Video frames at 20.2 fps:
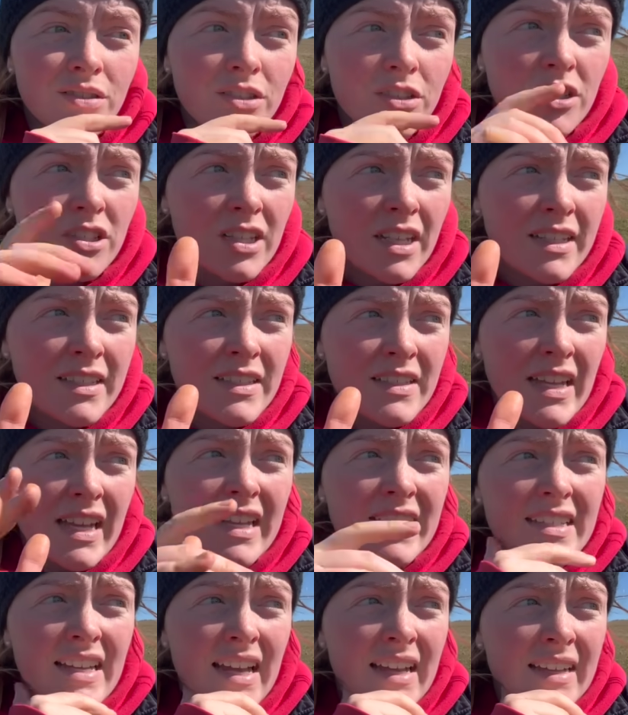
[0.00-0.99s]
just had to
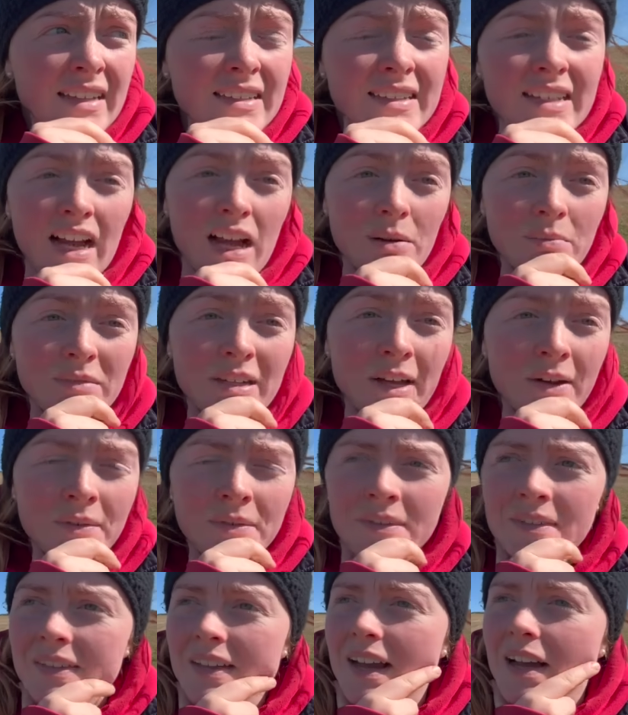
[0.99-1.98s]
take a second to calm
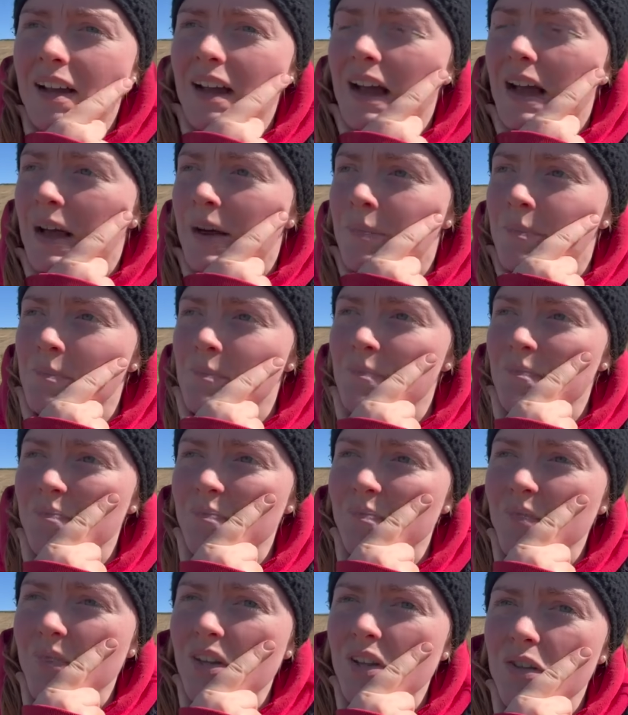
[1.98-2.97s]
down.
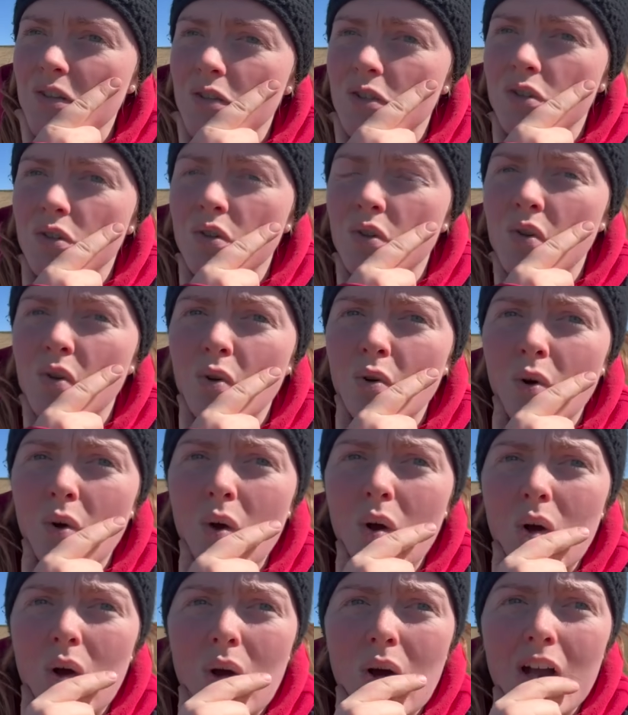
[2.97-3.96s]
So
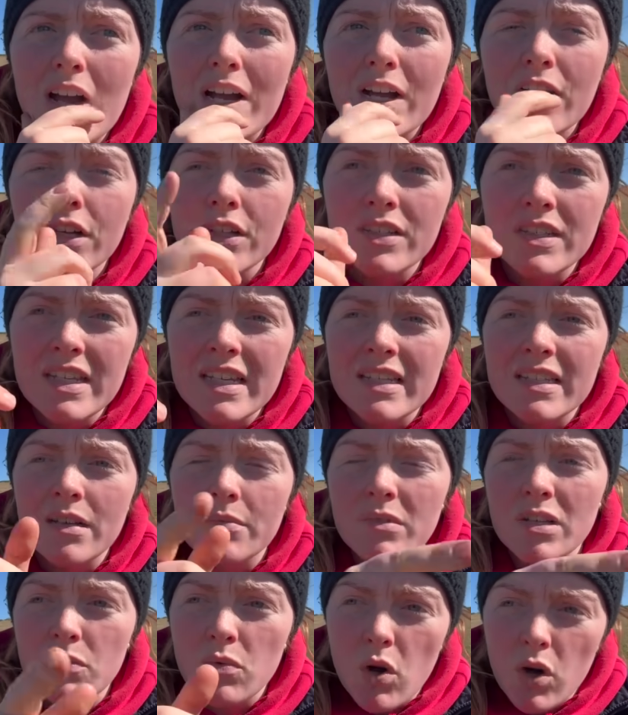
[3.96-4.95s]
could see
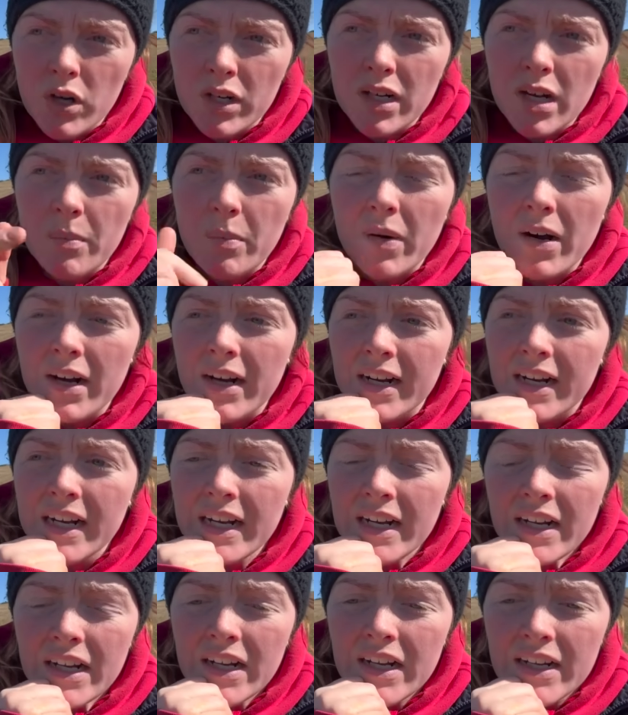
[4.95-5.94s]
somebody walking up our
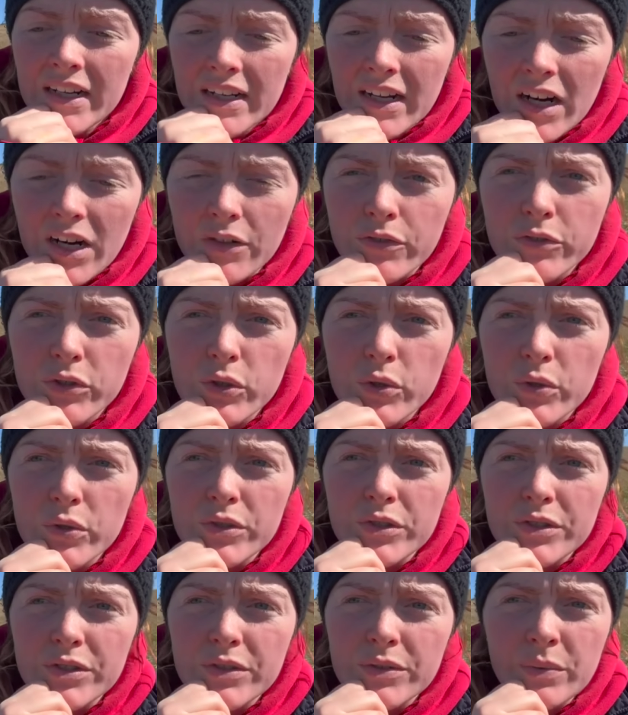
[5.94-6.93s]

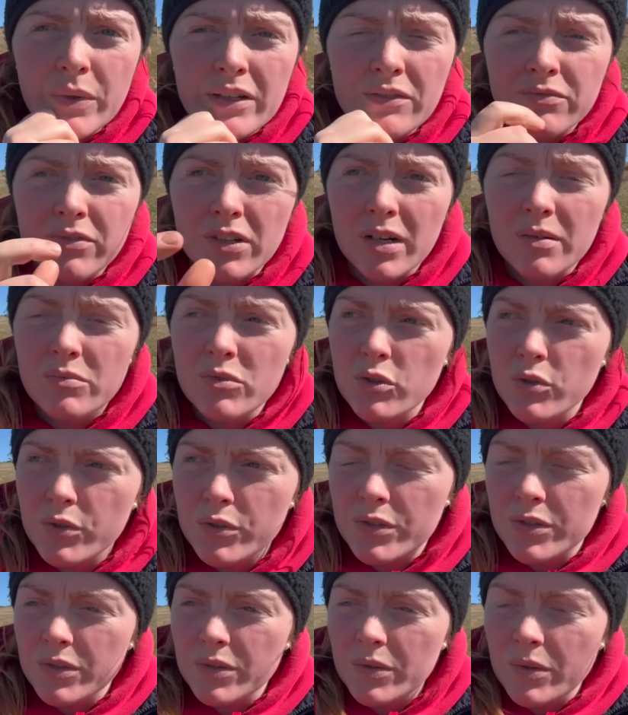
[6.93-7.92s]
road, Wind Farm
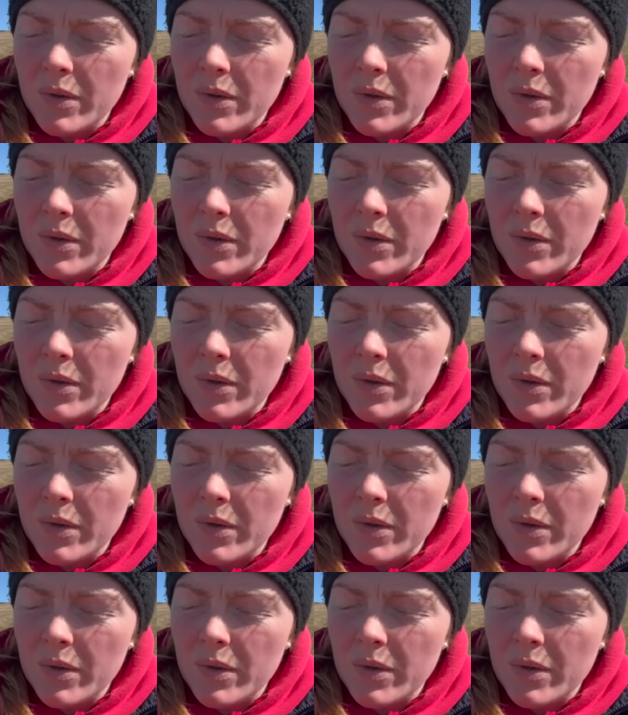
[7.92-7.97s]
Road,